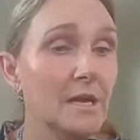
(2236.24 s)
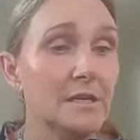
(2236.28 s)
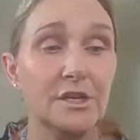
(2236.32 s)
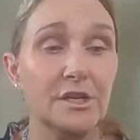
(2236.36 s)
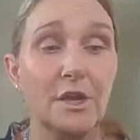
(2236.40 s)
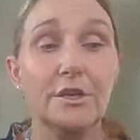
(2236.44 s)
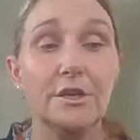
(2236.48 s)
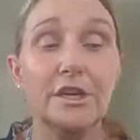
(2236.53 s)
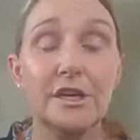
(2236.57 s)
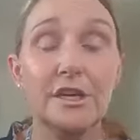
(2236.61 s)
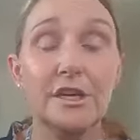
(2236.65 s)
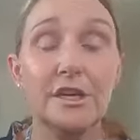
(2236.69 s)

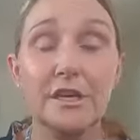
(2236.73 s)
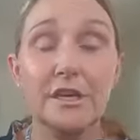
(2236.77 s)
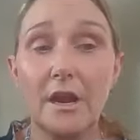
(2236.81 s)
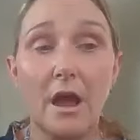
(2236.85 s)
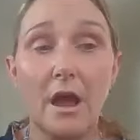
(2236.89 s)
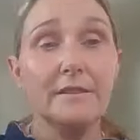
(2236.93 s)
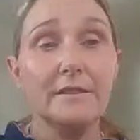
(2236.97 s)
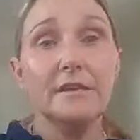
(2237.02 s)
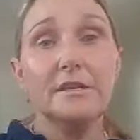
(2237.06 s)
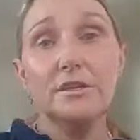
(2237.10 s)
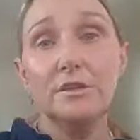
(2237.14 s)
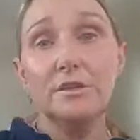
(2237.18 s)
So you can
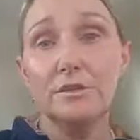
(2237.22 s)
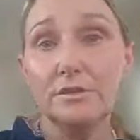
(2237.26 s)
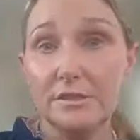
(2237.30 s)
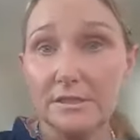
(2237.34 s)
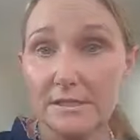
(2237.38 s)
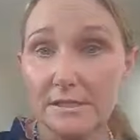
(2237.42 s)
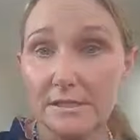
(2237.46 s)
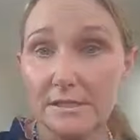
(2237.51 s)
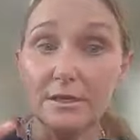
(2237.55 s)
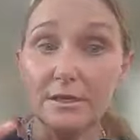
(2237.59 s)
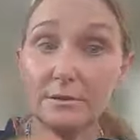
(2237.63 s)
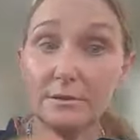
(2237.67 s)
either
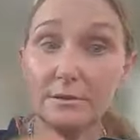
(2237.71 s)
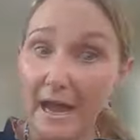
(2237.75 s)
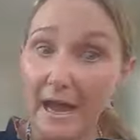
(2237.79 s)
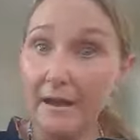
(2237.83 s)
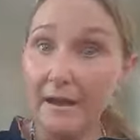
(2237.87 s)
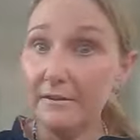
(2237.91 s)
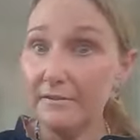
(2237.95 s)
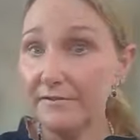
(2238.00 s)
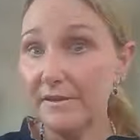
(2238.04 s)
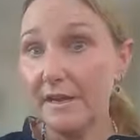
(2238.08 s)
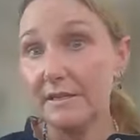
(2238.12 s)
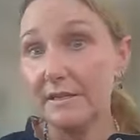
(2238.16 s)
use your
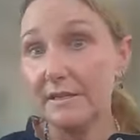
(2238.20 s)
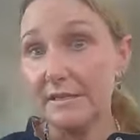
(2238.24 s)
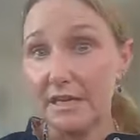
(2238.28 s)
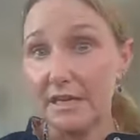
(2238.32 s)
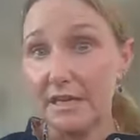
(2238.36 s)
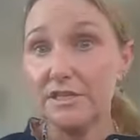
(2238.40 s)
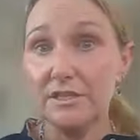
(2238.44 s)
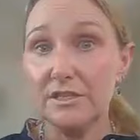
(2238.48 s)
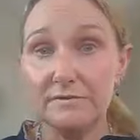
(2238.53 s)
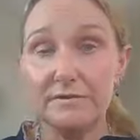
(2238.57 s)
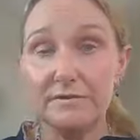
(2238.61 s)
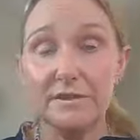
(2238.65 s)
powder
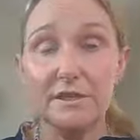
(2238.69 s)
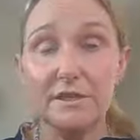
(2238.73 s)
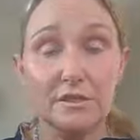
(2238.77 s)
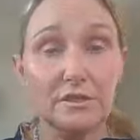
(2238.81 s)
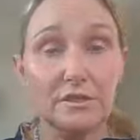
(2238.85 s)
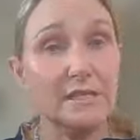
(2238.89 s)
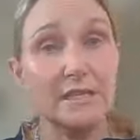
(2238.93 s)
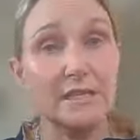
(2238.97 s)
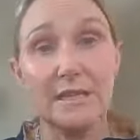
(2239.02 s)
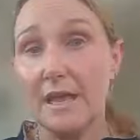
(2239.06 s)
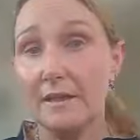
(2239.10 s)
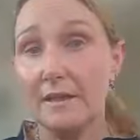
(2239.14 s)
foundation if you're
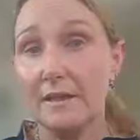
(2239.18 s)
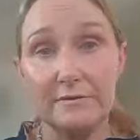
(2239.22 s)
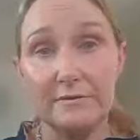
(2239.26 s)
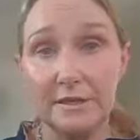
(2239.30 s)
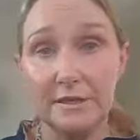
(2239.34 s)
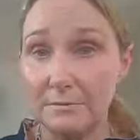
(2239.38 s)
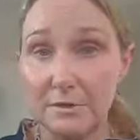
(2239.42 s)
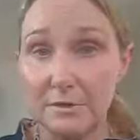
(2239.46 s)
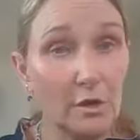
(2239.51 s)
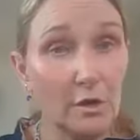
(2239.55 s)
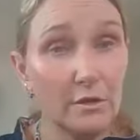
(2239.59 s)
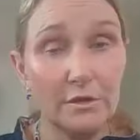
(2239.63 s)
using that.
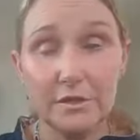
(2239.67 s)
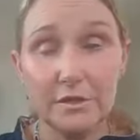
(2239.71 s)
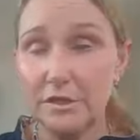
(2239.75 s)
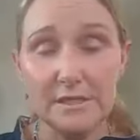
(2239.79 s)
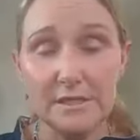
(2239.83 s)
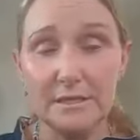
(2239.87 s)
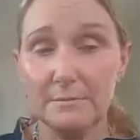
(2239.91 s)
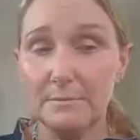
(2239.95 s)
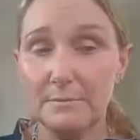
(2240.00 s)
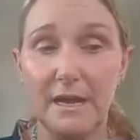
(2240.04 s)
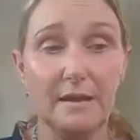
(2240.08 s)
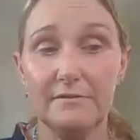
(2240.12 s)
If you're not
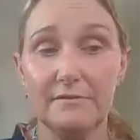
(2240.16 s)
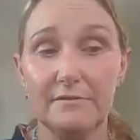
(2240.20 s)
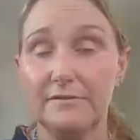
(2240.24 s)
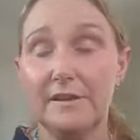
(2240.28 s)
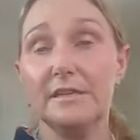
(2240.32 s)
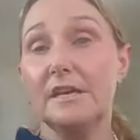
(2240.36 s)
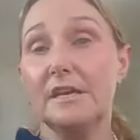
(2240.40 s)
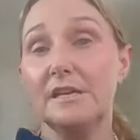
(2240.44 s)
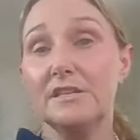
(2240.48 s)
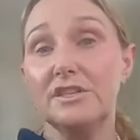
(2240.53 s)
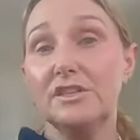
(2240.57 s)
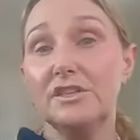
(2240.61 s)
using powder
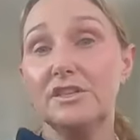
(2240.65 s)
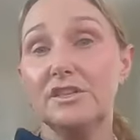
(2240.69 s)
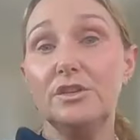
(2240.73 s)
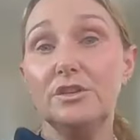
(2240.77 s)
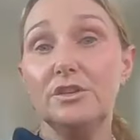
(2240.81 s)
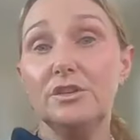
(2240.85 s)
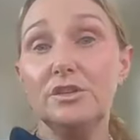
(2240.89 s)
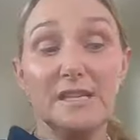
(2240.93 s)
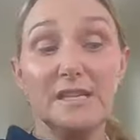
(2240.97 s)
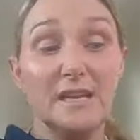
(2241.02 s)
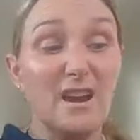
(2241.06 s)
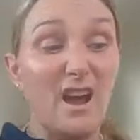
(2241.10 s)
foundation,
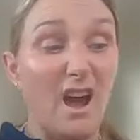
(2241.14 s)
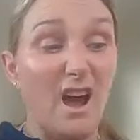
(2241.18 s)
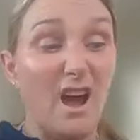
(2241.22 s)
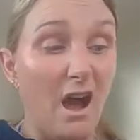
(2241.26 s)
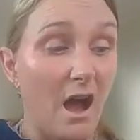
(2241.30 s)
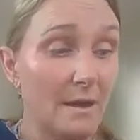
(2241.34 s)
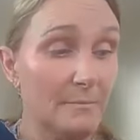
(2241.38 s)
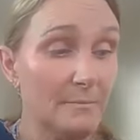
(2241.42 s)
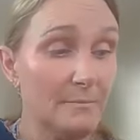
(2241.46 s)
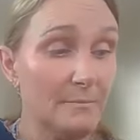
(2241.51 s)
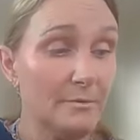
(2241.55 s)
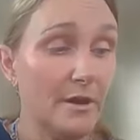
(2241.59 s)
use an
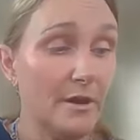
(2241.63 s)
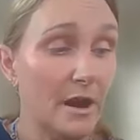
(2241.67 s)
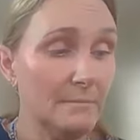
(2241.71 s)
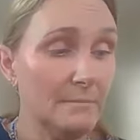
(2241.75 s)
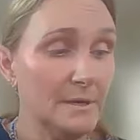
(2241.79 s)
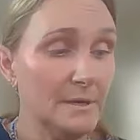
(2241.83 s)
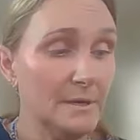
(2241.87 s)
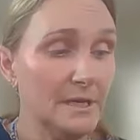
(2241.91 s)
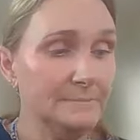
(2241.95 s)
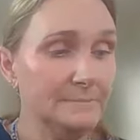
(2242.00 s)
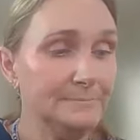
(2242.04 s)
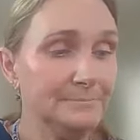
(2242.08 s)
eye
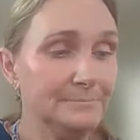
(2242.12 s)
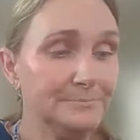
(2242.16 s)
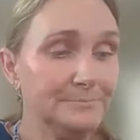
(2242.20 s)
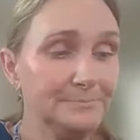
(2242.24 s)
primer.